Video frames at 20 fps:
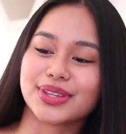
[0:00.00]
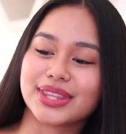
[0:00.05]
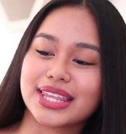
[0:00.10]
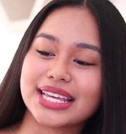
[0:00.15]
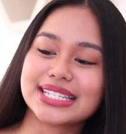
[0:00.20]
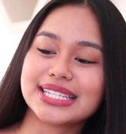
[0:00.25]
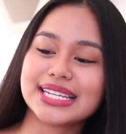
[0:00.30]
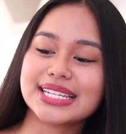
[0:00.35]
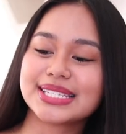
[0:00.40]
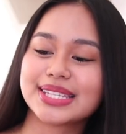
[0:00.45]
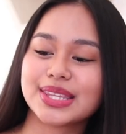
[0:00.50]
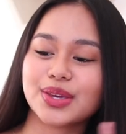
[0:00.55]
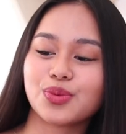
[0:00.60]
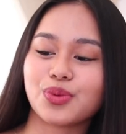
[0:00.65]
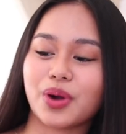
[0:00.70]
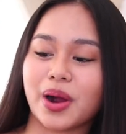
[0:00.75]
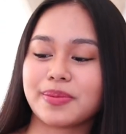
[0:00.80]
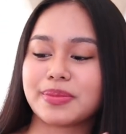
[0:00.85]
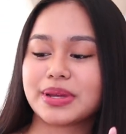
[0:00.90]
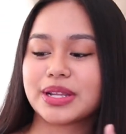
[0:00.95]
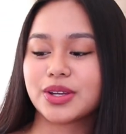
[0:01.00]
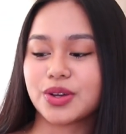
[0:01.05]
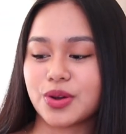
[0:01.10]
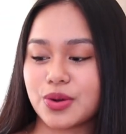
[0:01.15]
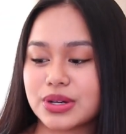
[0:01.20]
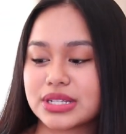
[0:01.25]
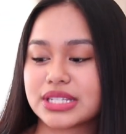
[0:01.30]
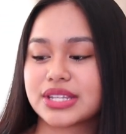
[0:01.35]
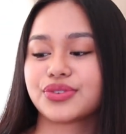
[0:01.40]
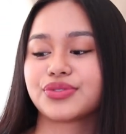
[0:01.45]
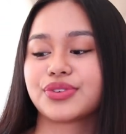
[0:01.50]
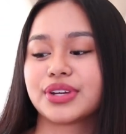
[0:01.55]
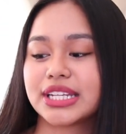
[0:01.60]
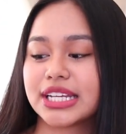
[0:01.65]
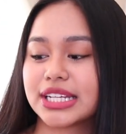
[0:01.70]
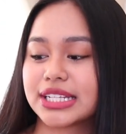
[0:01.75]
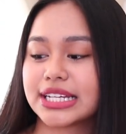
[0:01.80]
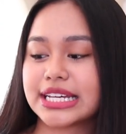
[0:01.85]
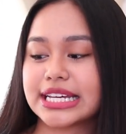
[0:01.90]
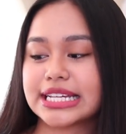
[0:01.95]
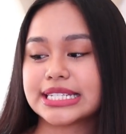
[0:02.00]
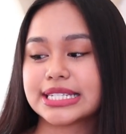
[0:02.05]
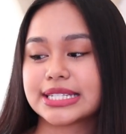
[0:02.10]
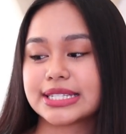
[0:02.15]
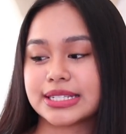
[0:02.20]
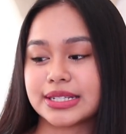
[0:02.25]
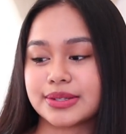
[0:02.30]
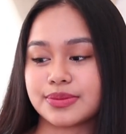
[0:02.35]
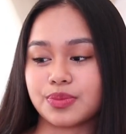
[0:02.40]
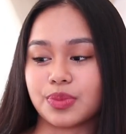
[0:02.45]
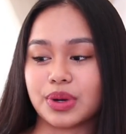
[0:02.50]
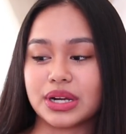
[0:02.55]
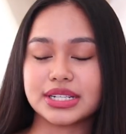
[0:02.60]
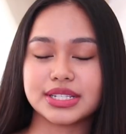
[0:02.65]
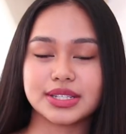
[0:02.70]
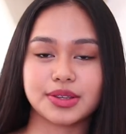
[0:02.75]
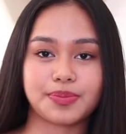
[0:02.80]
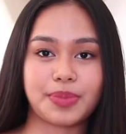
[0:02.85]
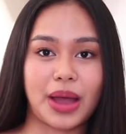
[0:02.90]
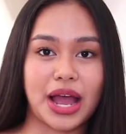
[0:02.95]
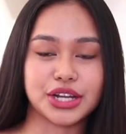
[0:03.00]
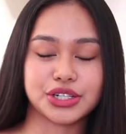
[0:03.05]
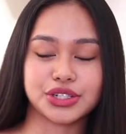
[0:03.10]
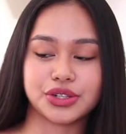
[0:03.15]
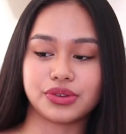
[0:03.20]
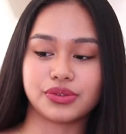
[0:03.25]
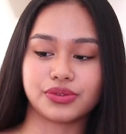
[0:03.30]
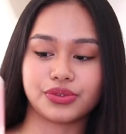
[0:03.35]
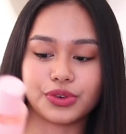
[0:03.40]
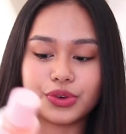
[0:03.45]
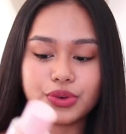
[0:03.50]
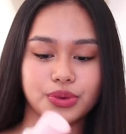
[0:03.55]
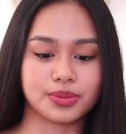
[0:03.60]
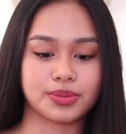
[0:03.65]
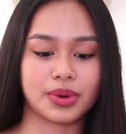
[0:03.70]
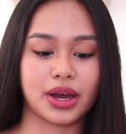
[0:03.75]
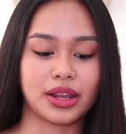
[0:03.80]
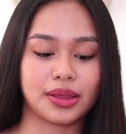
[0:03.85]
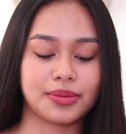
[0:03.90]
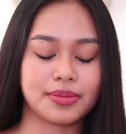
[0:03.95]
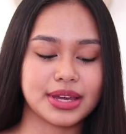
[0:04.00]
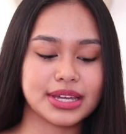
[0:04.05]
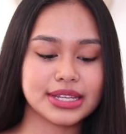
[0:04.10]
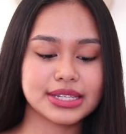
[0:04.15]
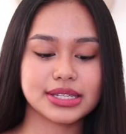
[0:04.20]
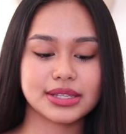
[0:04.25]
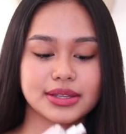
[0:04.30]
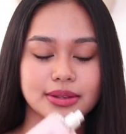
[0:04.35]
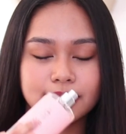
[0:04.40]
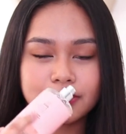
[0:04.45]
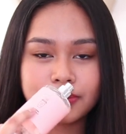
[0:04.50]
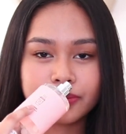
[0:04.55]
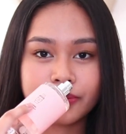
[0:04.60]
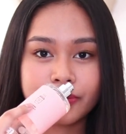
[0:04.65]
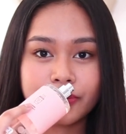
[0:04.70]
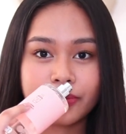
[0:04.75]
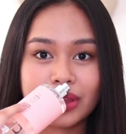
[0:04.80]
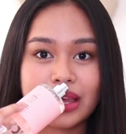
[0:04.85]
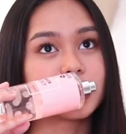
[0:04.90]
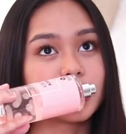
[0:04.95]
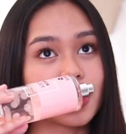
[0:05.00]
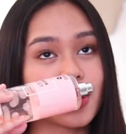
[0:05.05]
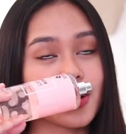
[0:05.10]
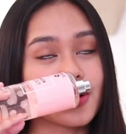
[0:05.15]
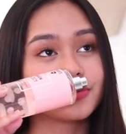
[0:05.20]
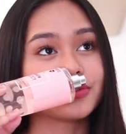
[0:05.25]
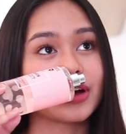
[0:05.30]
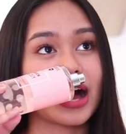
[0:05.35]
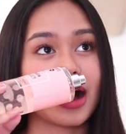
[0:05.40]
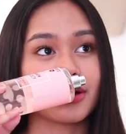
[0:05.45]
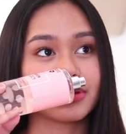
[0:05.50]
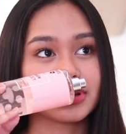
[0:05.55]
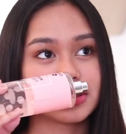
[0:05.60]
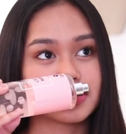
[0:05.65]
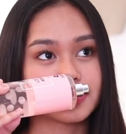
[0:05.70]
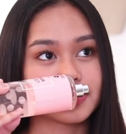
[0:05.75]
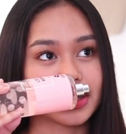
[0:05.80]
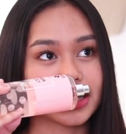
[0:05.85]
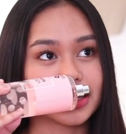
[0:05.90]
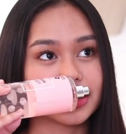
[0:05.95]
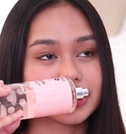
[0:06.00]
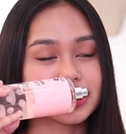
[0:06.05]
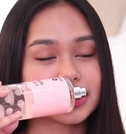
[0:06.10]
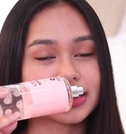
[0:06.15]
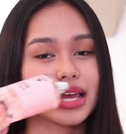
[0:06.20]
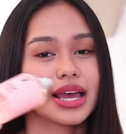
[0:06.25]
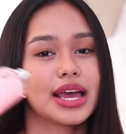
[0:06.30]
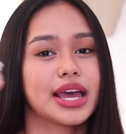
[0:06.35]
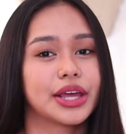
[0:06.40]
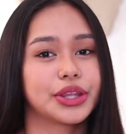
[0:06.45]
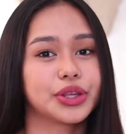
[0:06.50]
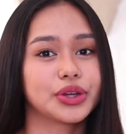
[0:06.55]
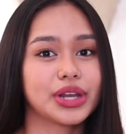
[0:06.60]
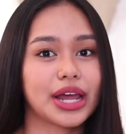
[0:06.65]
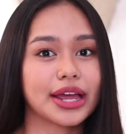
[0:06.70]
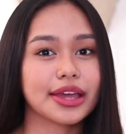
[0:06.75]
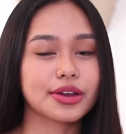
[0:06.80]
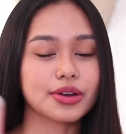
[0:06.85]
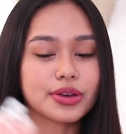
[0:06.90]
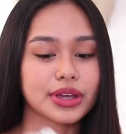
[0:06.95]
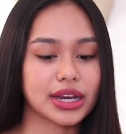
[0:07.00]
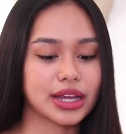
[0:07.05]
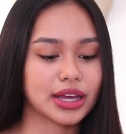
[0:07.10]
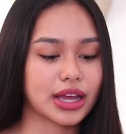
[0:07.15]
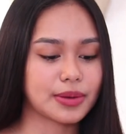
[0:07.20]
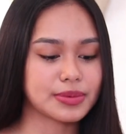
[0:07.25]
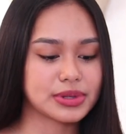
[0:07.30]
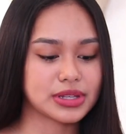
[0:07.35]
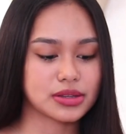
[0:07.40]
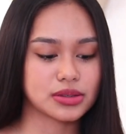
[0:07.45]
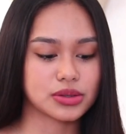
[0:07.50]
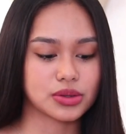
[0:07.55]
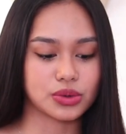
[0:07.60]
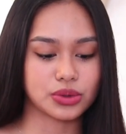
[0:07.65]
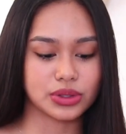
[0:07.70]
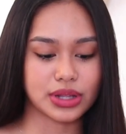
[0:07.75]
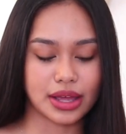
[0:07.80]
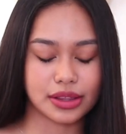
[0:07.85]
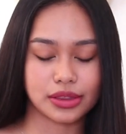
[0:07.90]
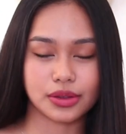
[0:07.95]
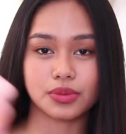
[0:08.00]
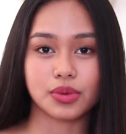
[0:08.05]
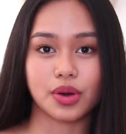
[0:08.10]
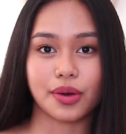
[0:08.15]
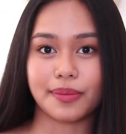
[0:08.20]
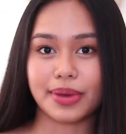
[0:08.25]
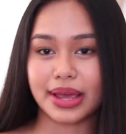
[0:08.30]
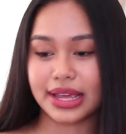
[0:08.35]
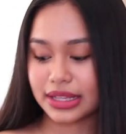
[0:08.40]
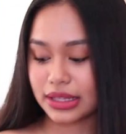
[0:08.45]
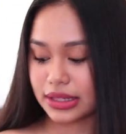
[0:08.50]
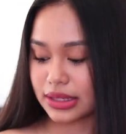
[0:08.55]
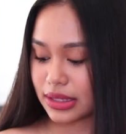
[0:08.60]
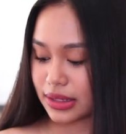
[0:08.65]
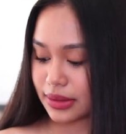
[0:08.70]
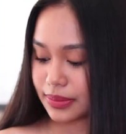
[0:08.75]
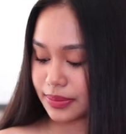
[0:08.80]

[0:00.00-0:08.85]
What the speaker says: so this is the Warm and Cozy Vanilla and Sunburst Passion Fruit Body Mist. I love how it smells. Ito yung lagi kong ginagamit sa school at the moment.